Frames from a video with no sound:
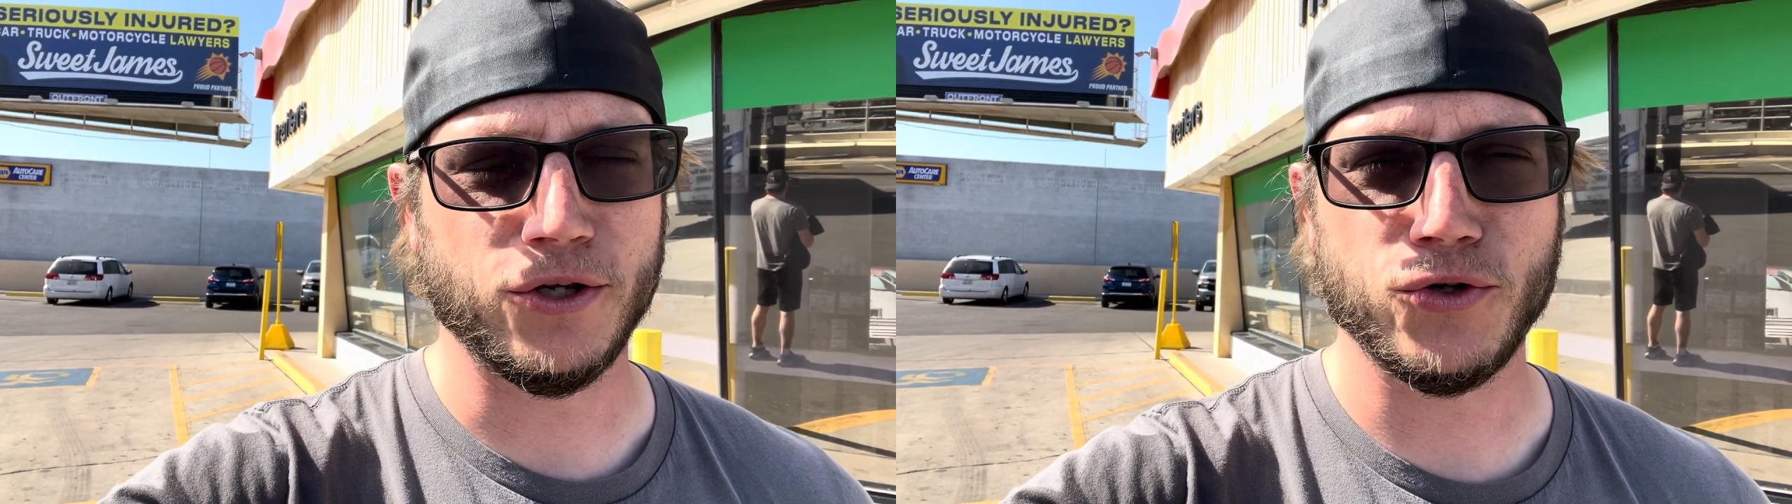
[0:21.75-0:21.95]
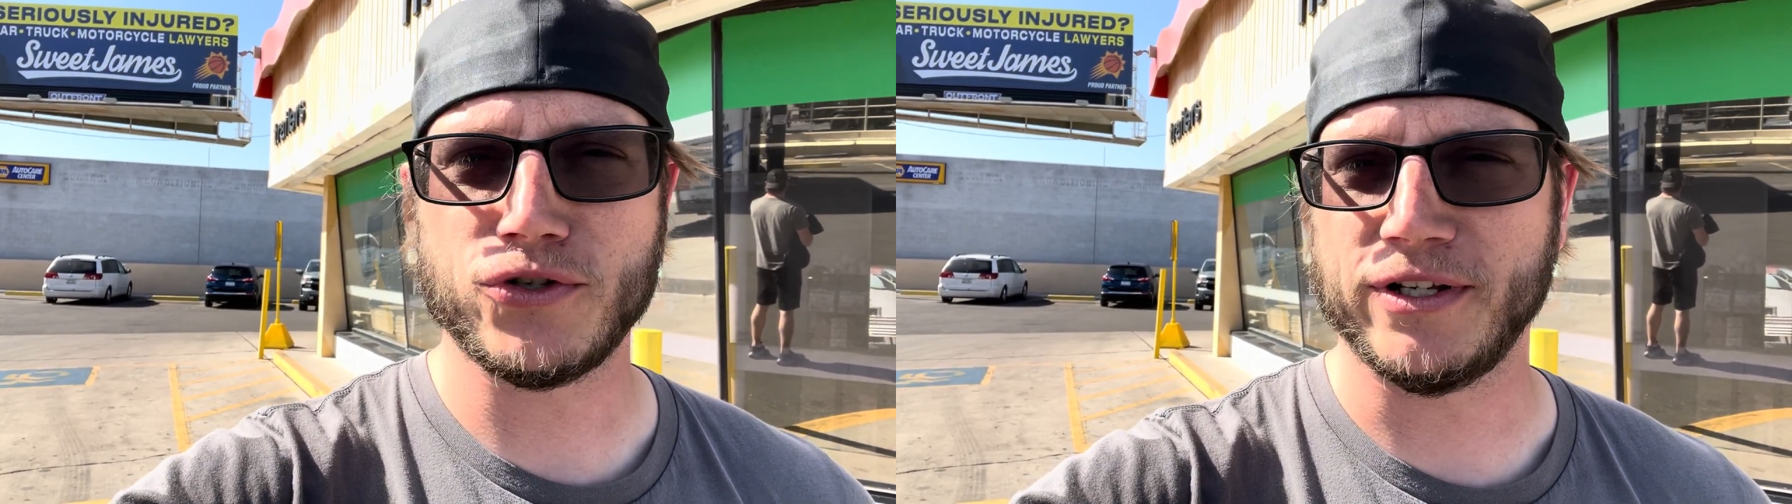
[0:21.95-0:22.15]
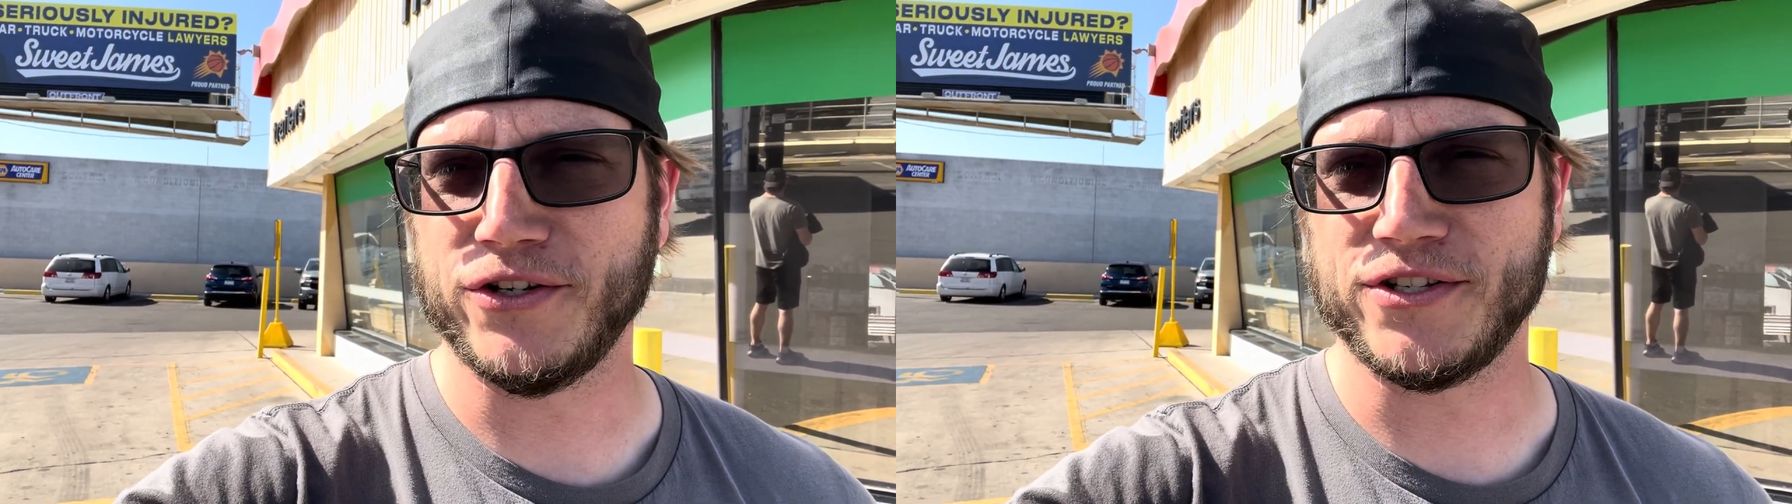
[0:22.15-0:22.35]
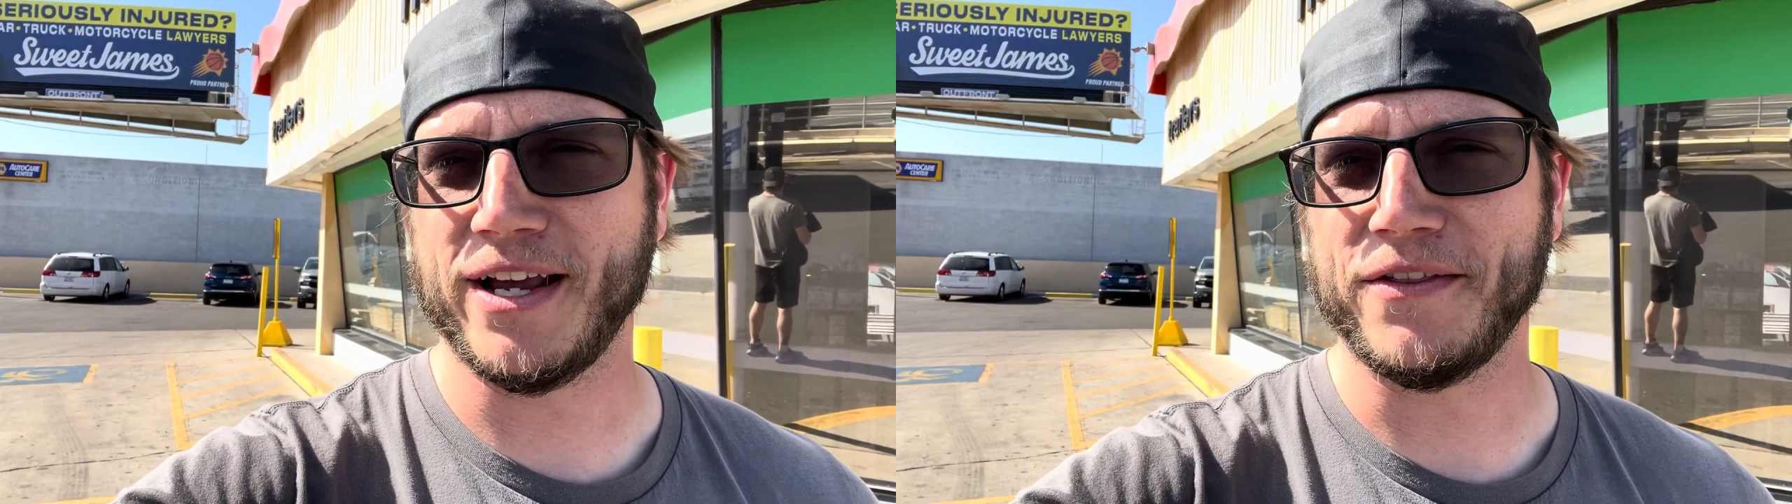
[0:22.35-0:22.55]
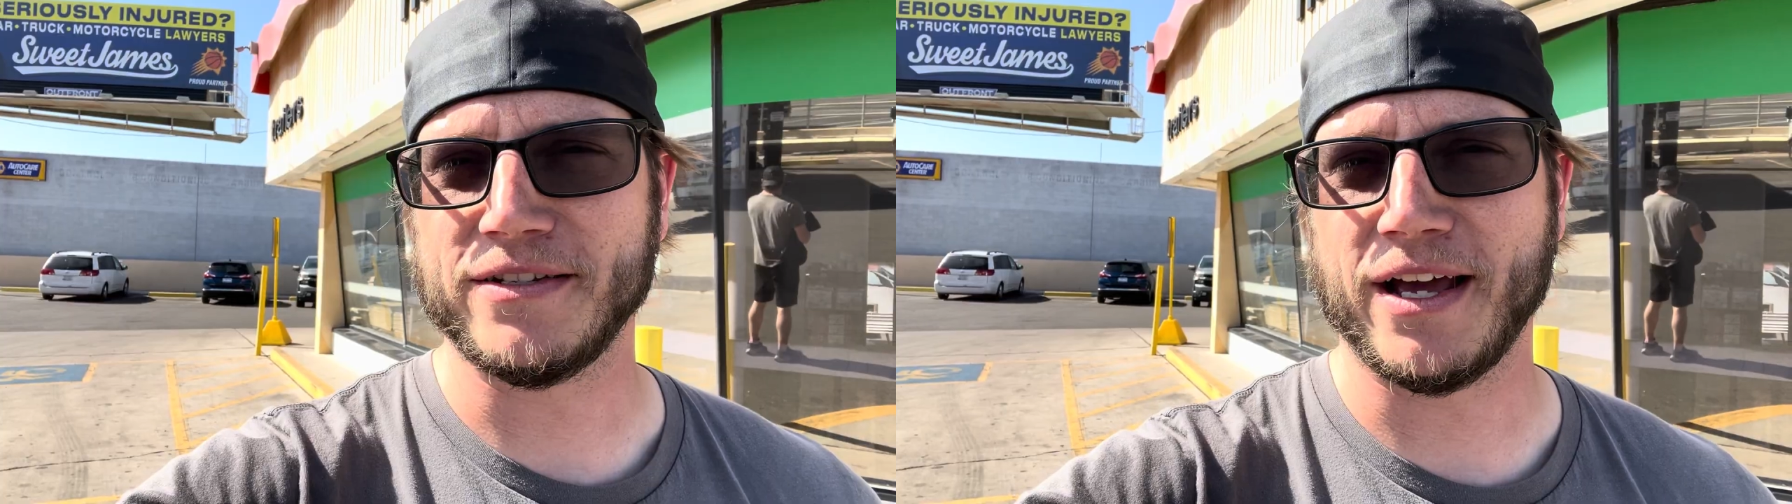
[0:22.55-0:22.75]
usually just say
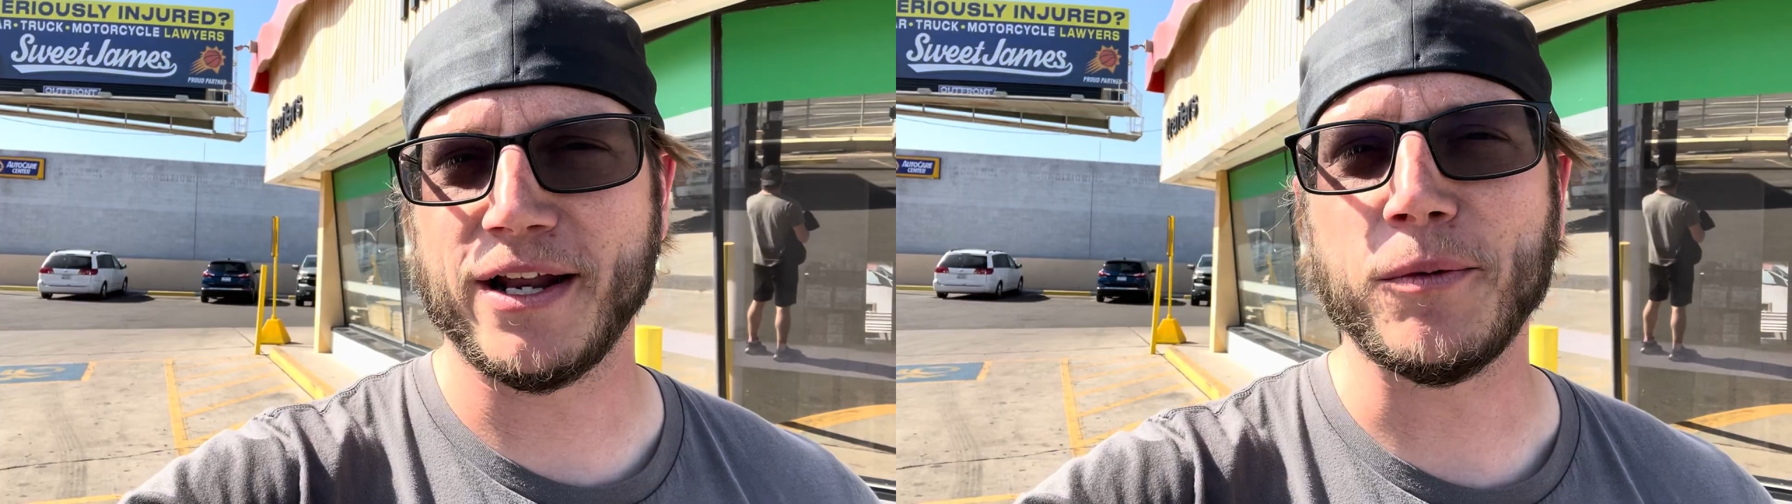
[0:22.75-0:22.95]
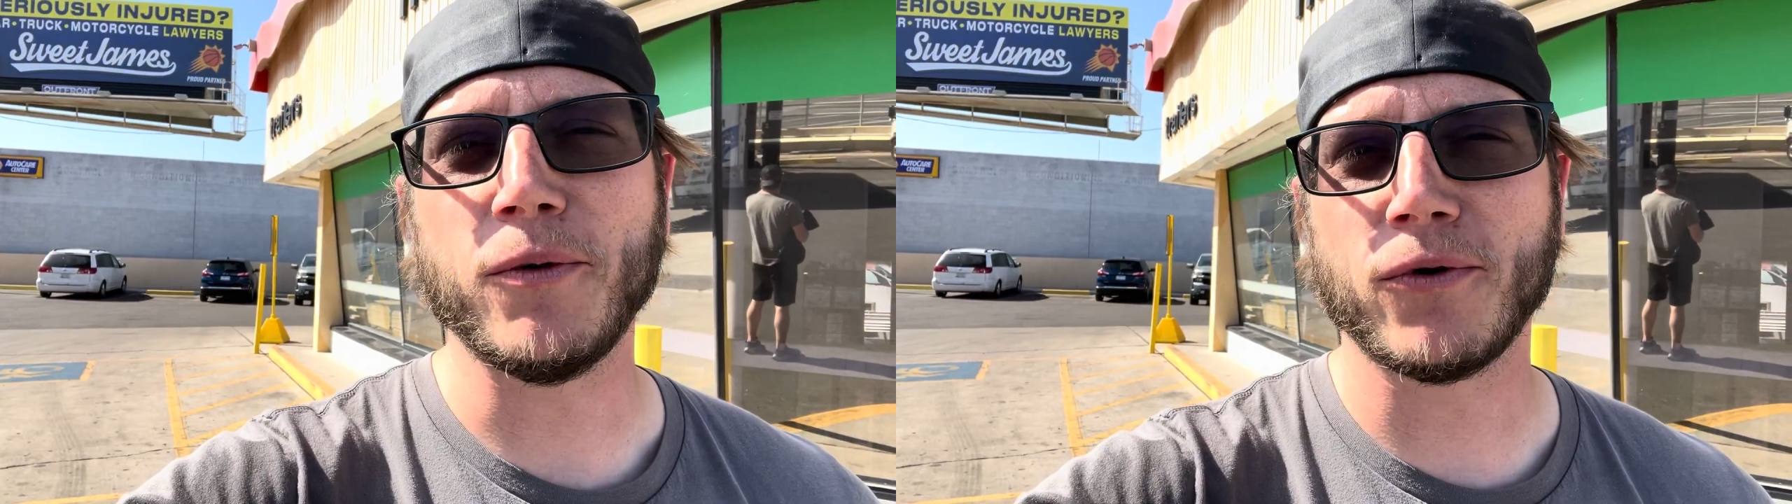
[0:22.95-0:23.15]
in the title.